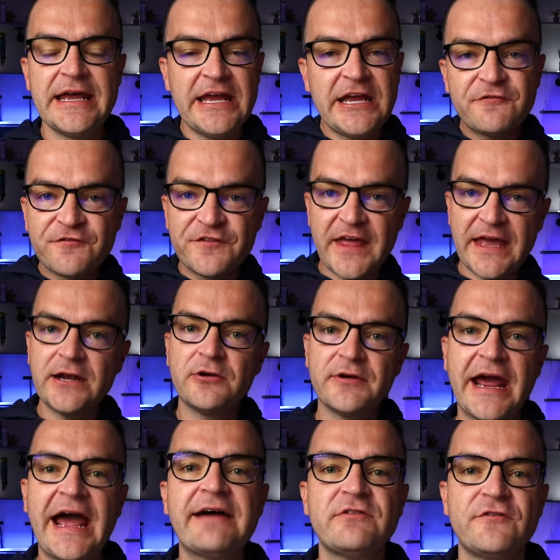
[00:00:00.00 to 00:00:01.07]
If they don't
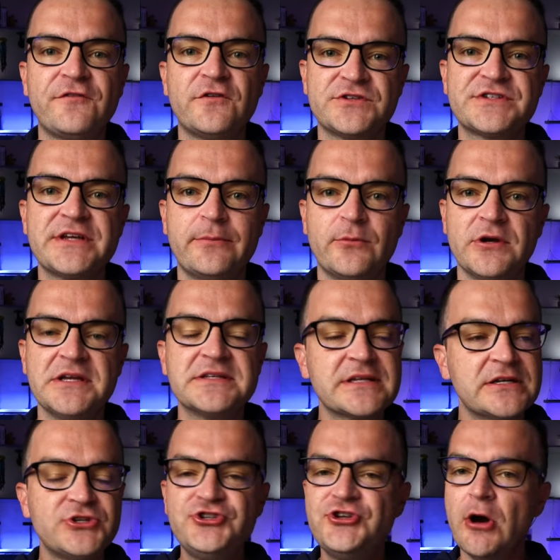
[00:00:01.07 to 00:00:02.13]
have it for some
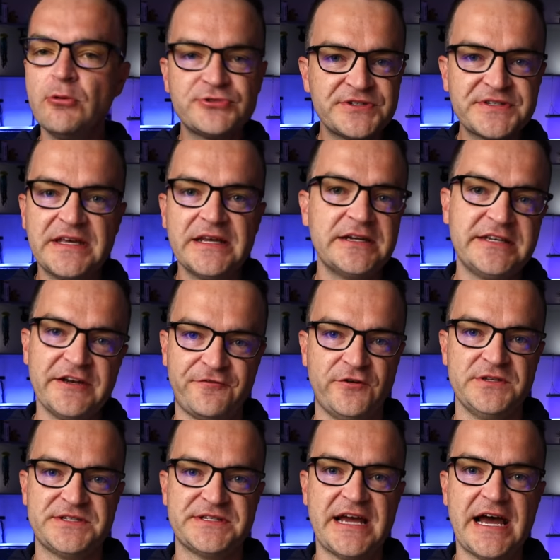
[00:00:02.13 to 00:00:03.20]
reason, don't just get a
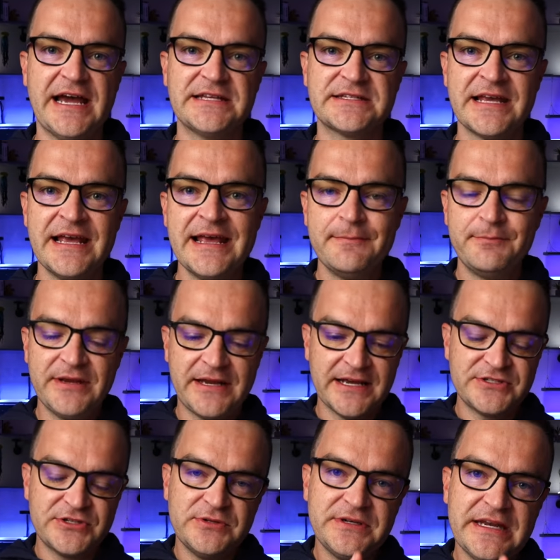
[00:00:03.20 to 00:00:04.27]
different size
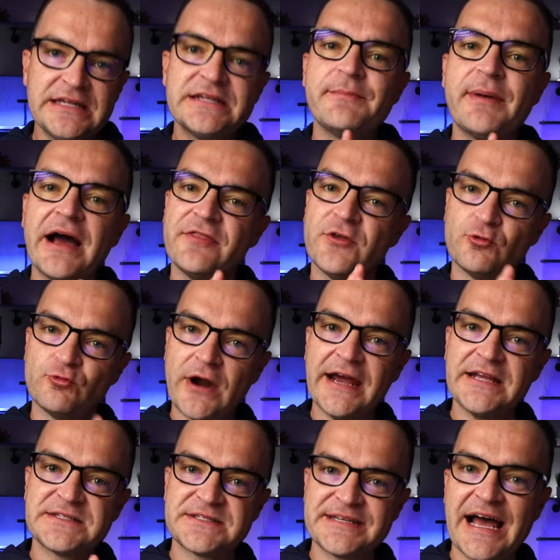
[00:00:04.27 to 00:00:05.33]
because you need to buy the
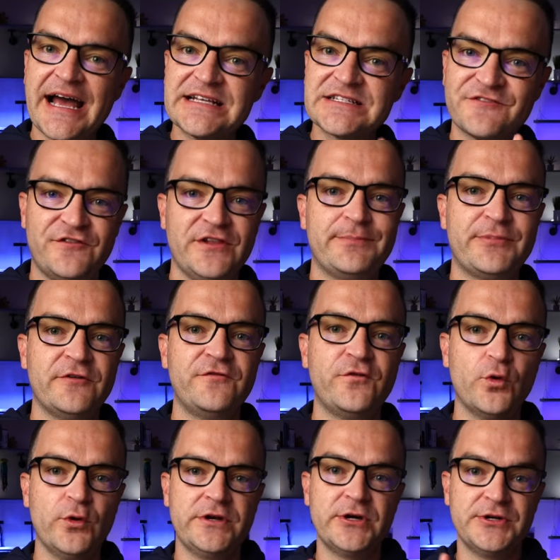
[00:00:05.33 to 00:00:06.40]
right size flipper
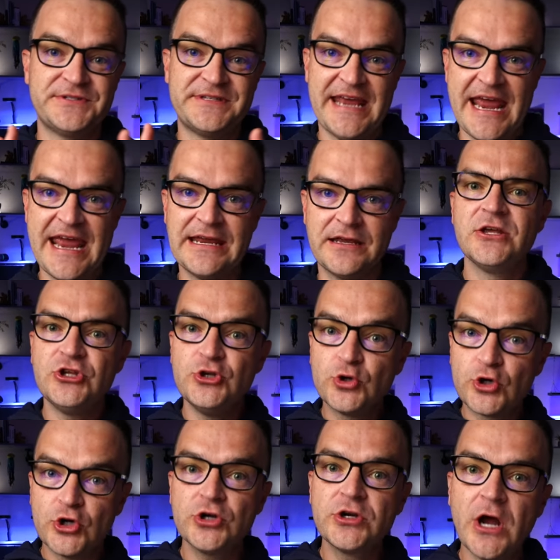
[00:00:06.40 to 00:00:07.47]
for your tank. You
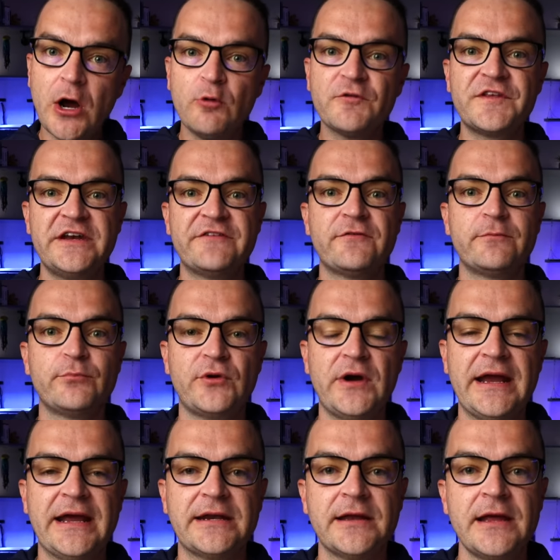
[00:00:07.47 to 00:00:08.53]
could go with a different
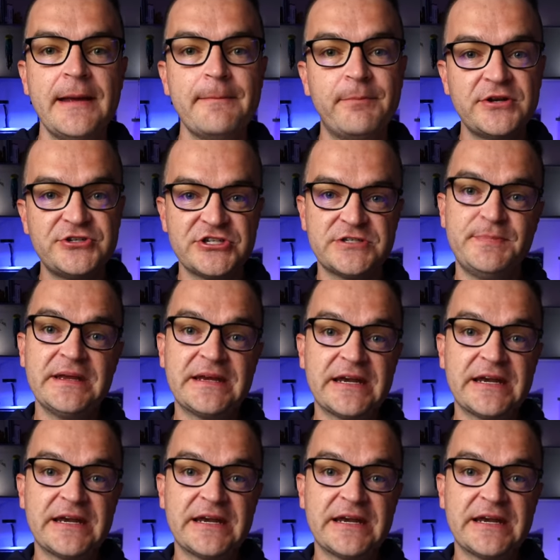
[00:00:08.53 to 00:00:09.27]
brand, but just be